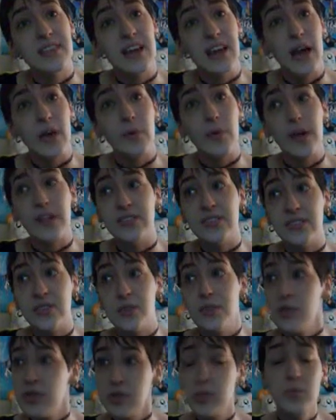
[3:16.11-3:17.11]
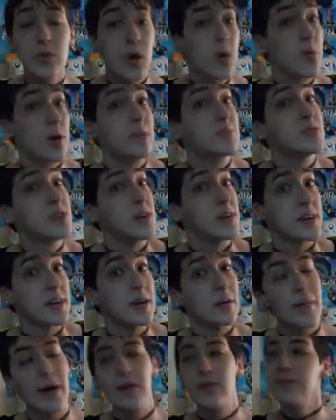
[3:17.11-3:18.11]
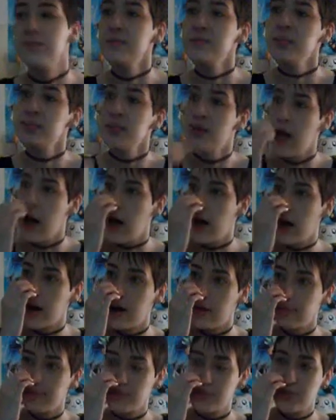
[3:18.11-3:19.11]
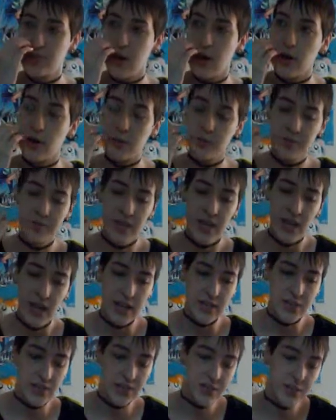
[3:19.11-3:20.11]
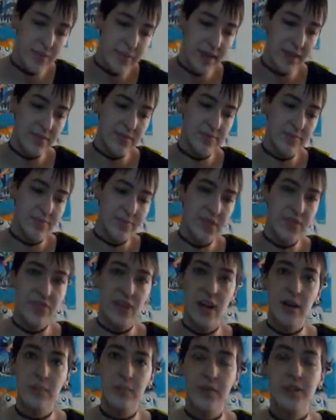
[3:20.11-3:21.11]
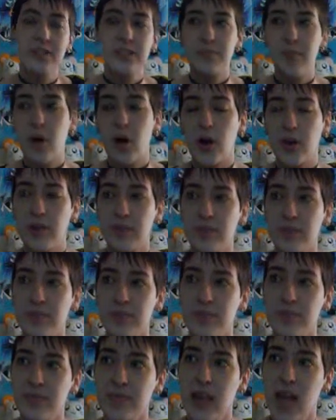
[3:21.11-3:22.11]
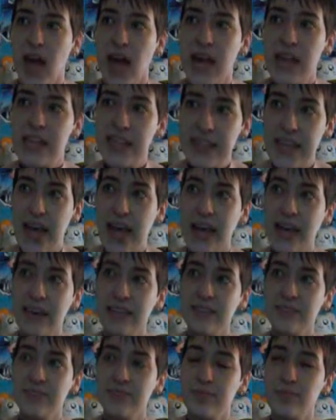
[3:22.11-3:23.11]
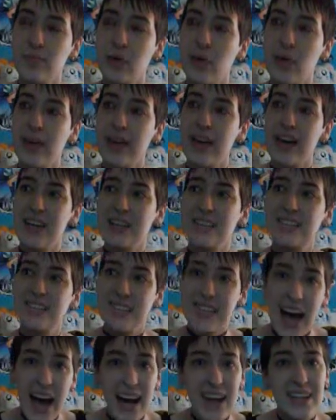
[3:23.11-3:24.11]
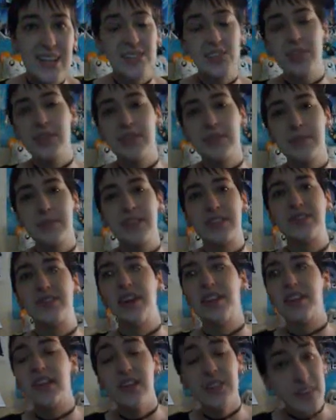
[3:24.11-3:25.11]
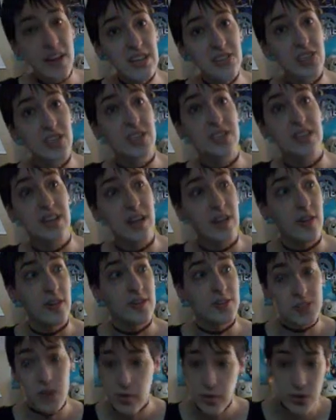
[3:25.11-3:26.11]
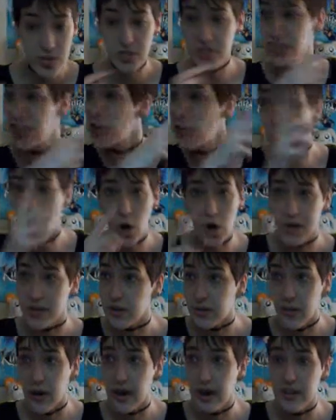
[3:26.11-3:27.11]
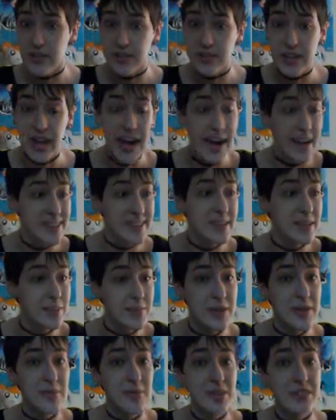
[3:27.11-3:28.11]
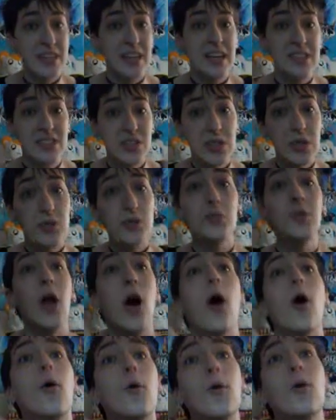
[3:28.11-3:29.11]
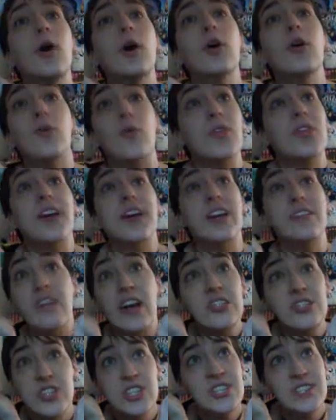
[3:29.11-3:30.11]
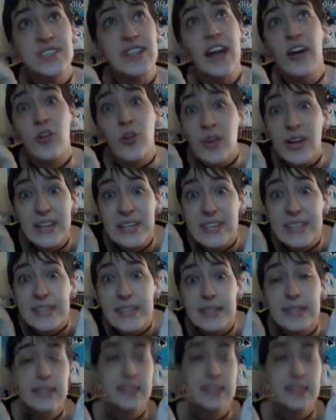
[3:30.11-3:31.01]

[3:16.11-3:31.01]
that I went to, you know what I'm talking about. Um, so it took us a bit to find a place to park. And then when we got inside, it took us a bit to find the convention center. So we're just like walking around asking people, it's like, do you know where the convention center is?